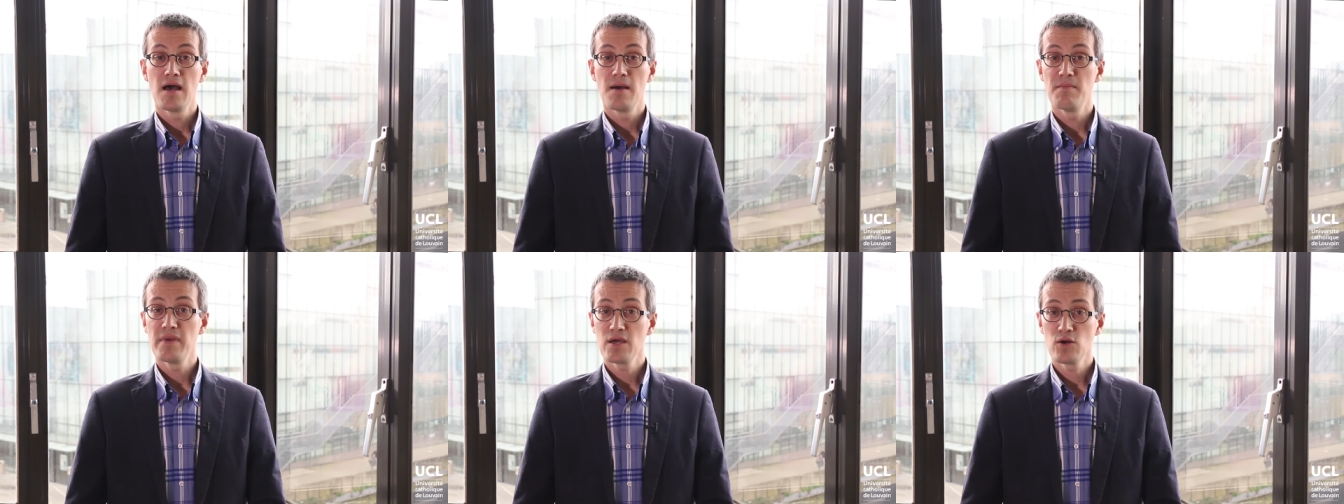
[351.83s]

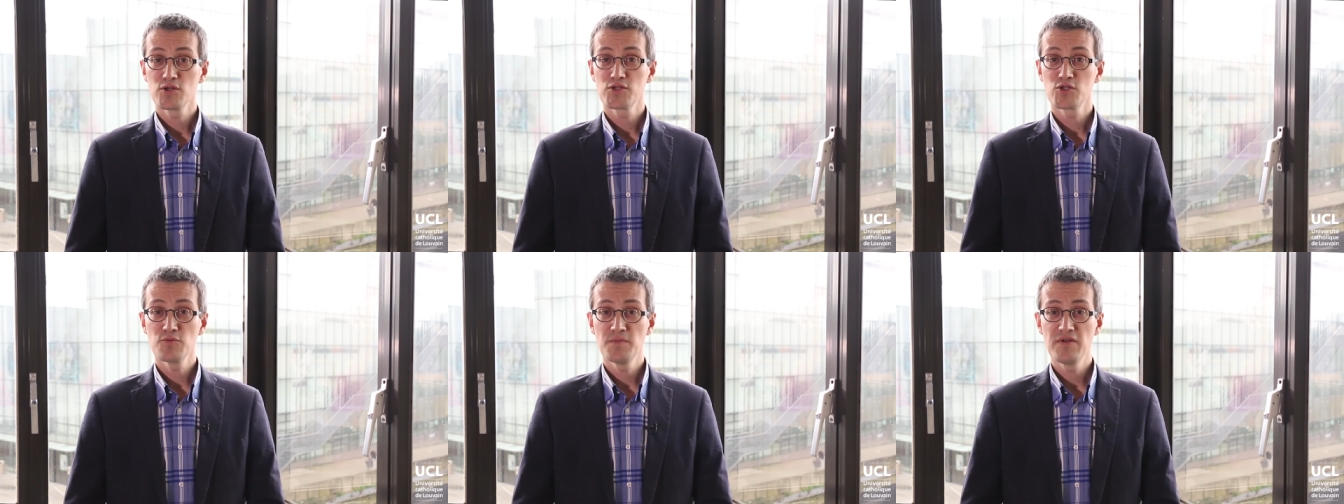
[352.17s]
may
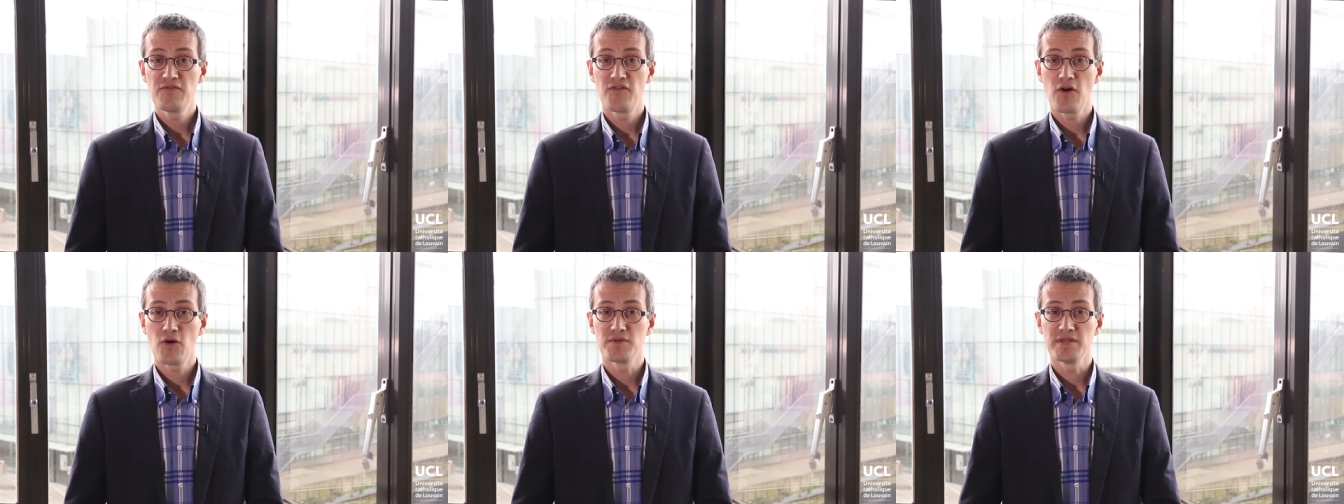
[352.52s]
also be
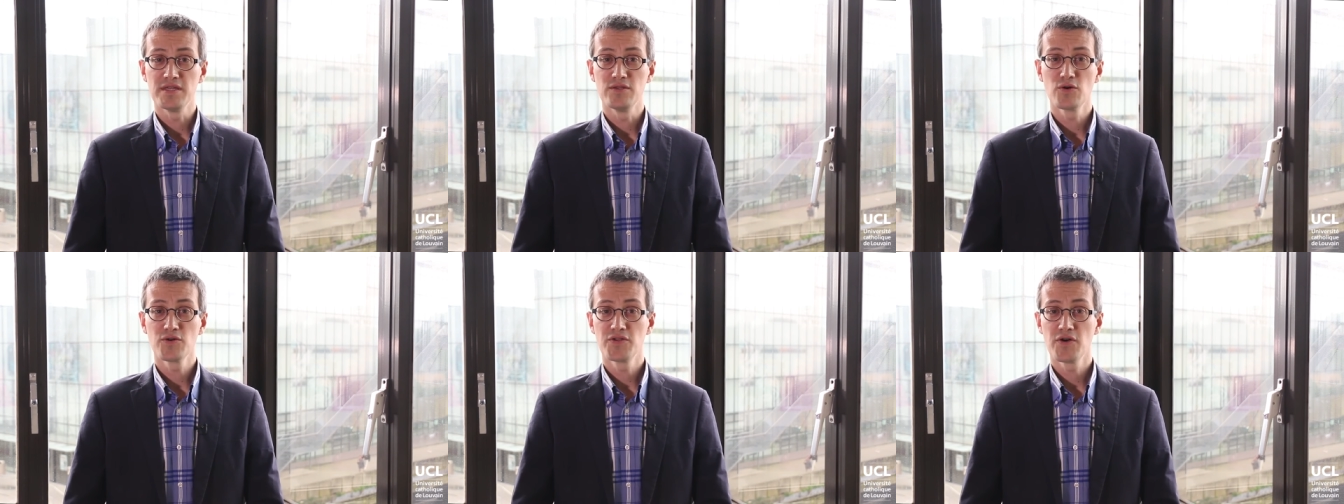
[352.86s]
found
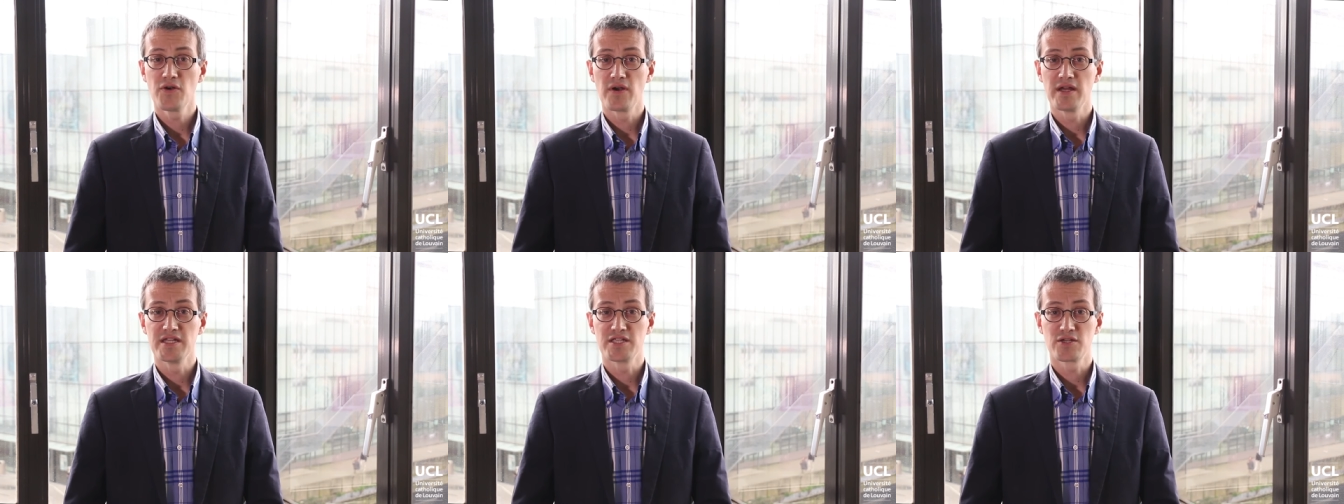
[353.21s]
in
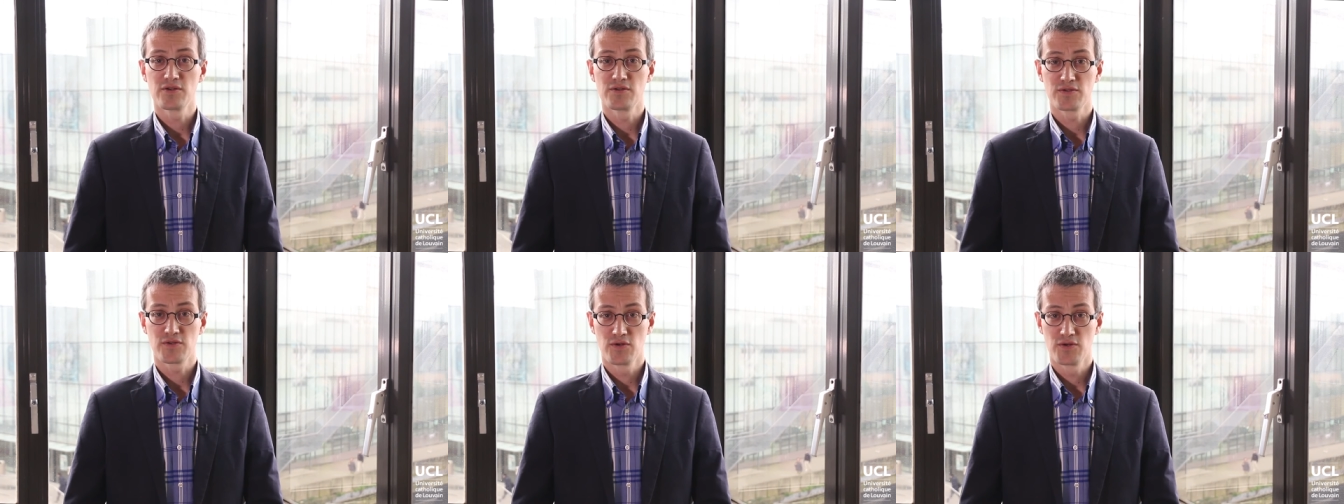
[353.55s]
other
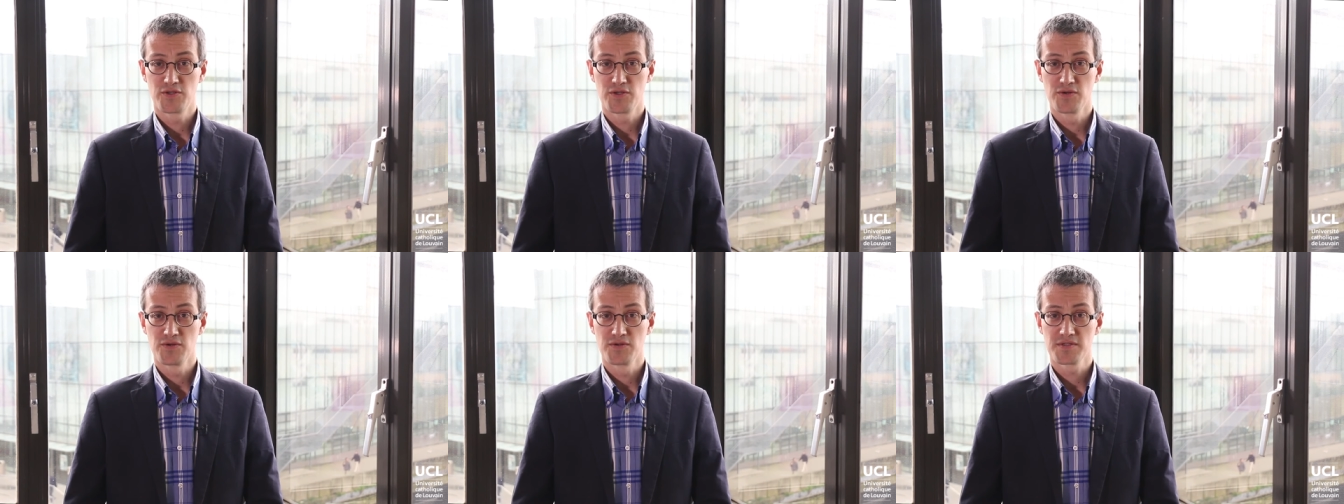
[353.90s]
ancient
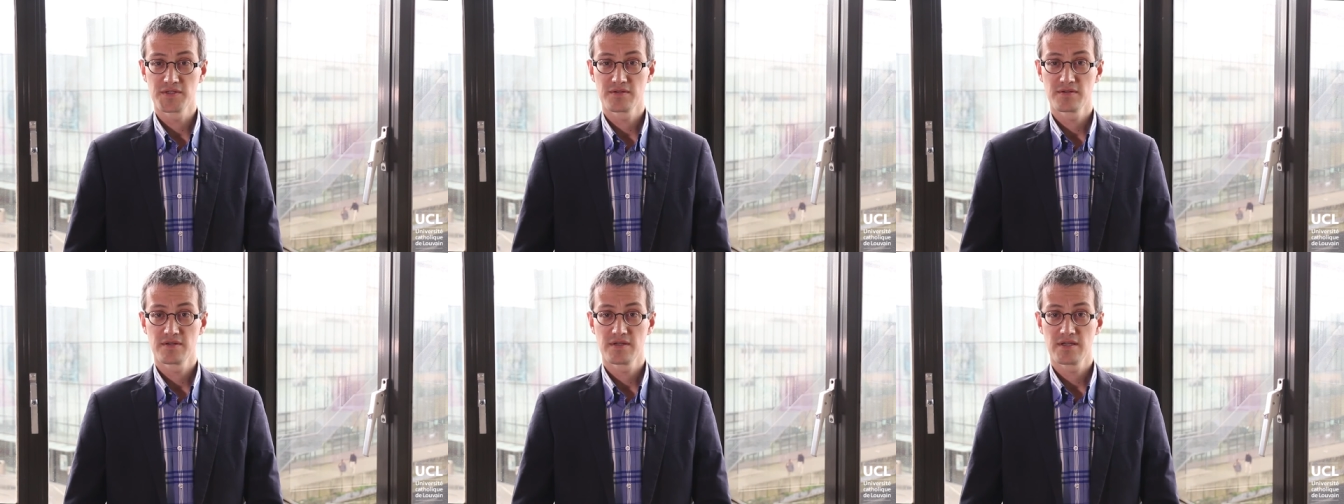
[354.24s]
cultures